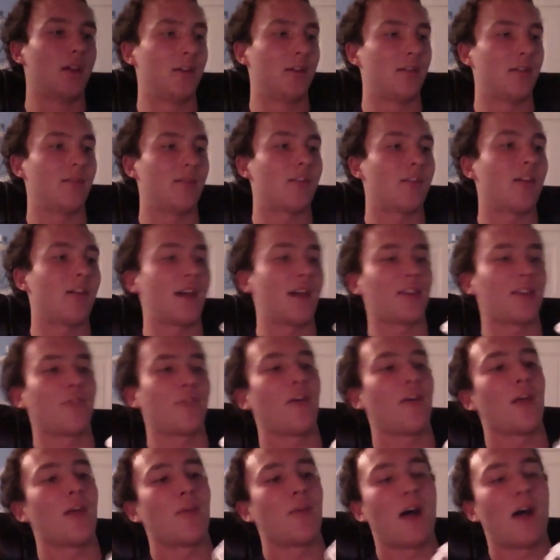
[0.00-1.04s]

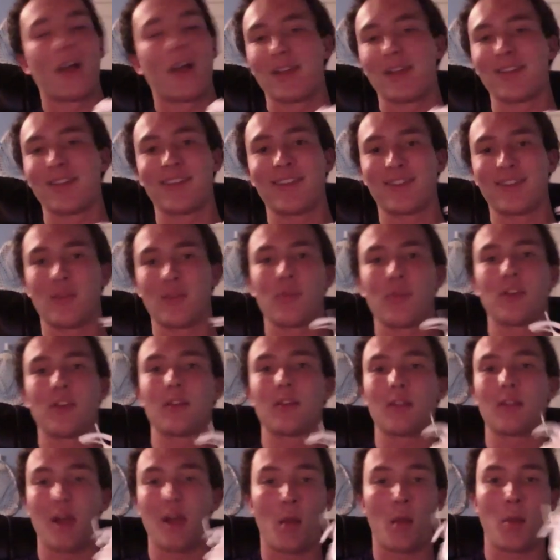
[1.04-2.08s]
classifying pockets is something
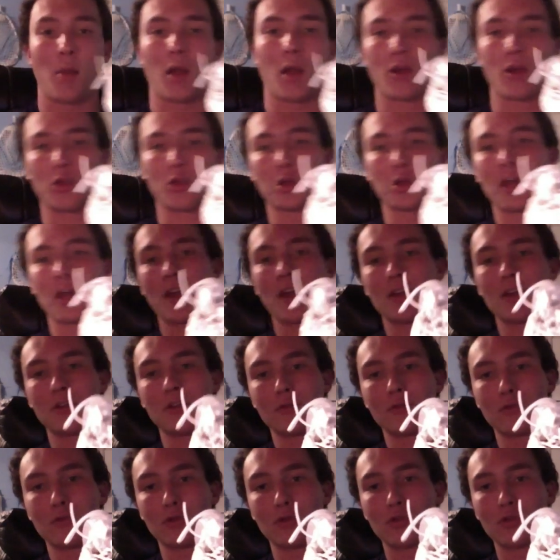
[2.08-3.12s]
I'm not good at,
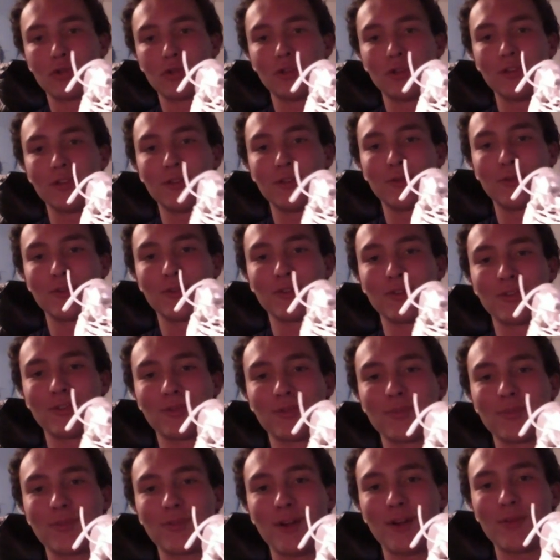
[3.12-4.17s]
unfortunately, which is
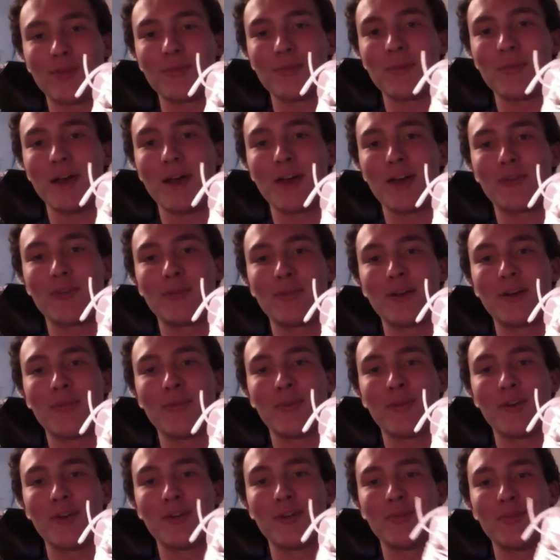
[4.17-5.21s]
probably bad on my
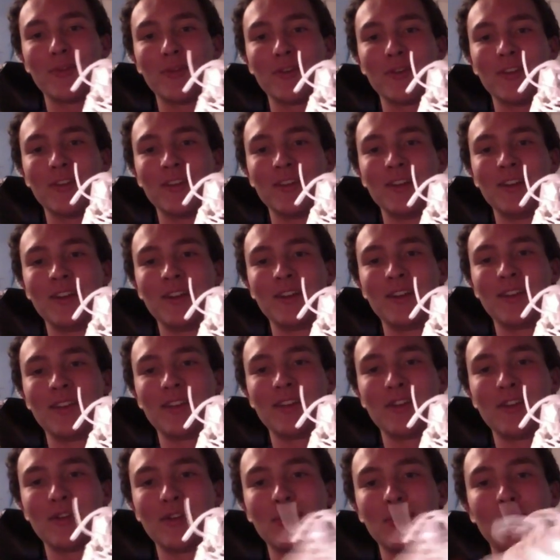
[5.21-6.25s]
part, but
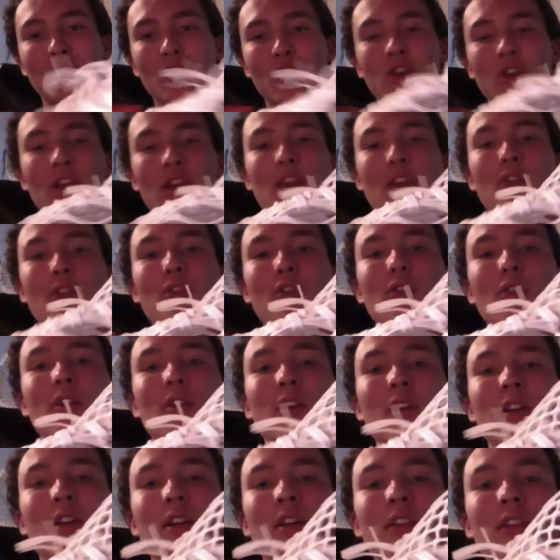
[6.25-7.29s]
there is the channel,
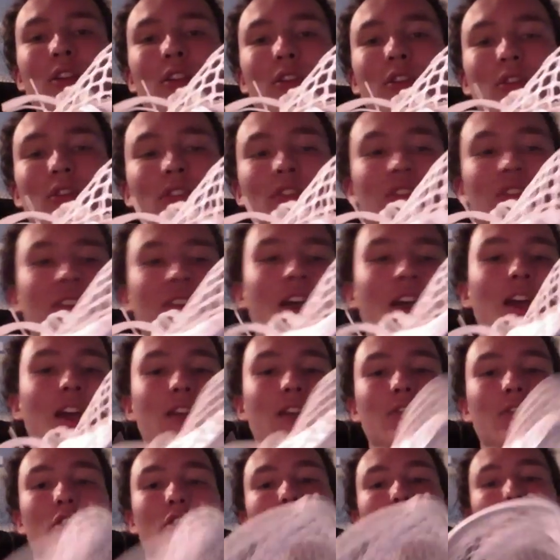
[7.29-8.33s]
there is a side
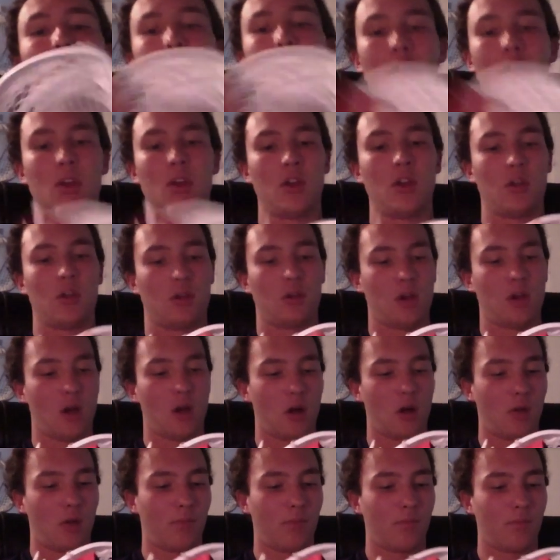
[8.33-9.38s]
view.
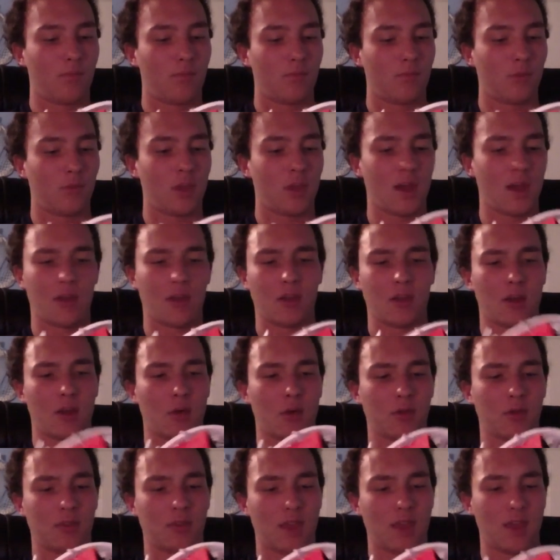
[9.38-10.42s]
But yeah, like I was
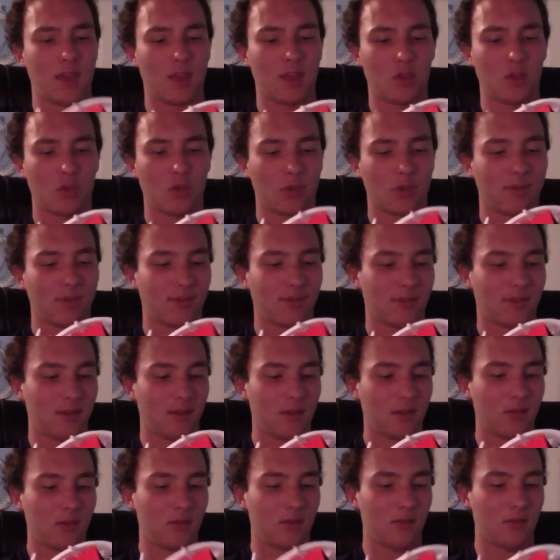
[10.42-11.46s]
saying,
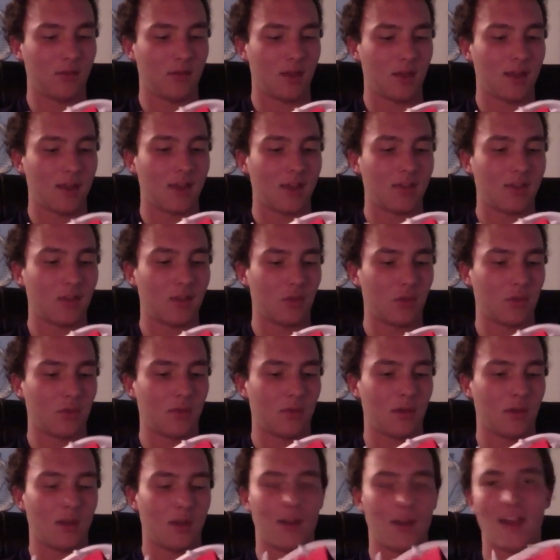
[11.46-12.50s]
I
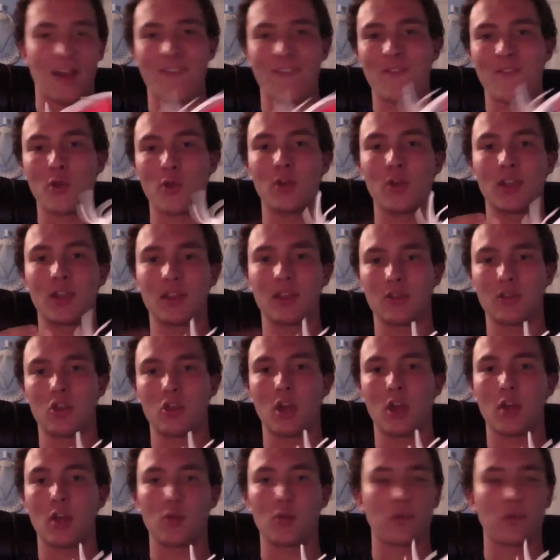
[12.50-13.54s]
feel like it channels